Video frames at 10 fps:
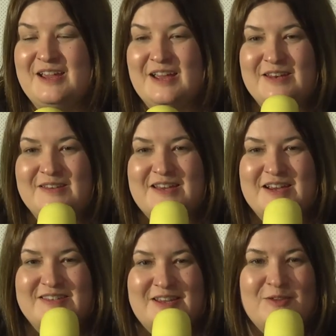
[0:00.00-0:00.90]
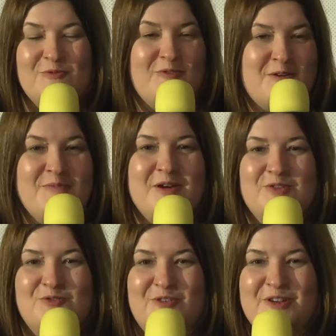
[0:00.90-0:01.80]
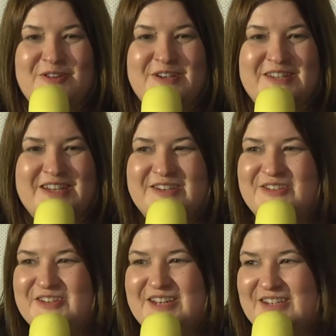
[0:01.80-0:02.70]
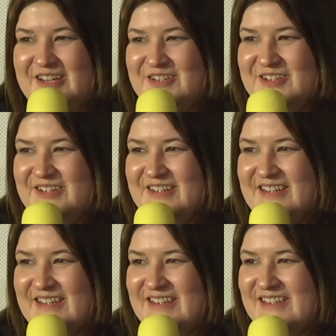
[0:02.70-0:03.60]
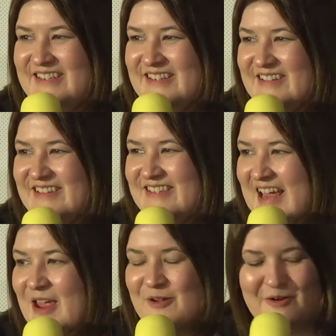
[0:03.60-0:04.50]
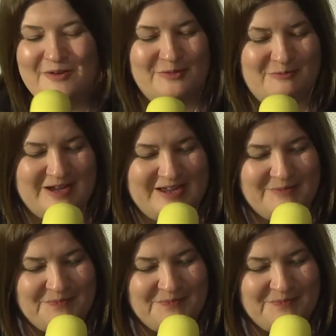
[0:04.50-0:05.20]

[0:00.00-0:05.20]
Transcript: and I thank you very much for your attention and staying all the way,